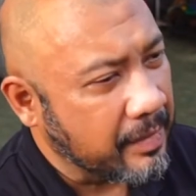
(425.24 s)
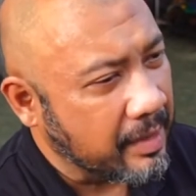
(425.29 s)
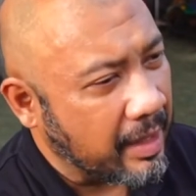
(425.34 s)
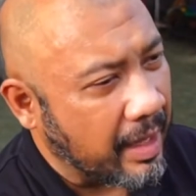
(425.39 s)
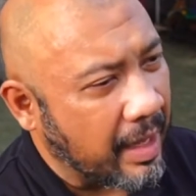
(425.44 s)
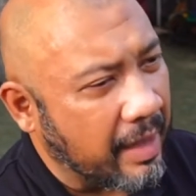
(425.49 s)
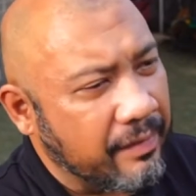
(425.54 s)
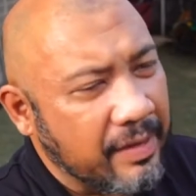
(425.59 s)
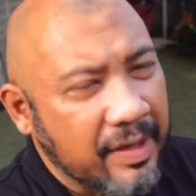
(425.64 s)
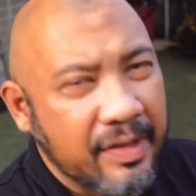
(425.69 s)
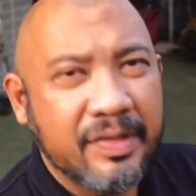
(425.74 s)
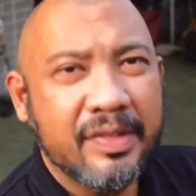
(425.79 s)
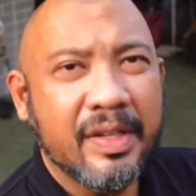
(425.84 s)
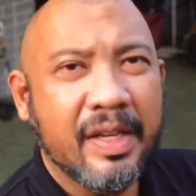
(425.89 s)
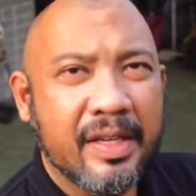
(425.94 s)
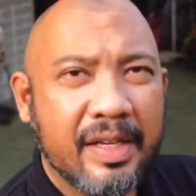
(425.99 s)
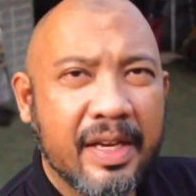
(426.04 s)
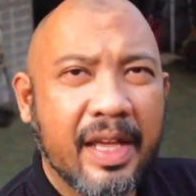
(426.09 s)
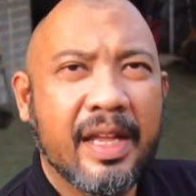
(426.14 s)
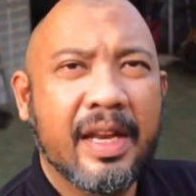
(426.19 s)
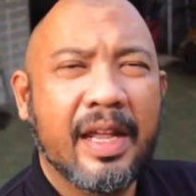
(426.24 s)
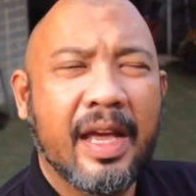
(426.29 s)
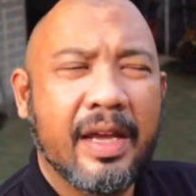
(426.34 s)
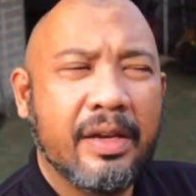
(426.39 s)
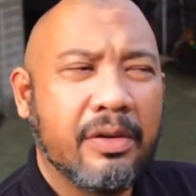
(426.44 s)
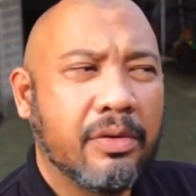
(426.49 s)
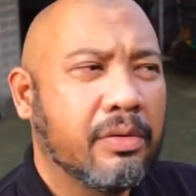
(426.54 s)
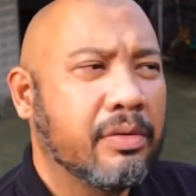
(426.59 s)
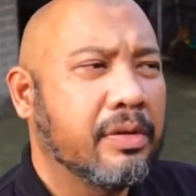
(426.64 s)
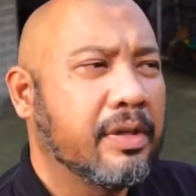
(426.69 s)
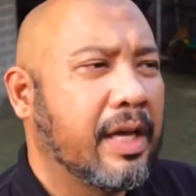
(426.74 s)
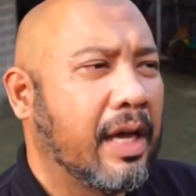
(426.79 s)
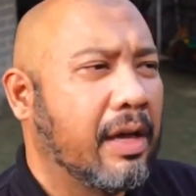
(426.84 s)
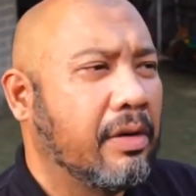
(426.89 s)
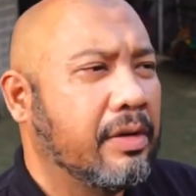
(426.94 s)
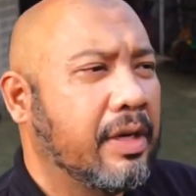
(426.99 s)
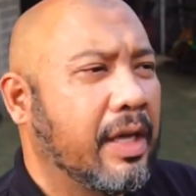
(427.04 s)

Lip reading: having said that, I don't count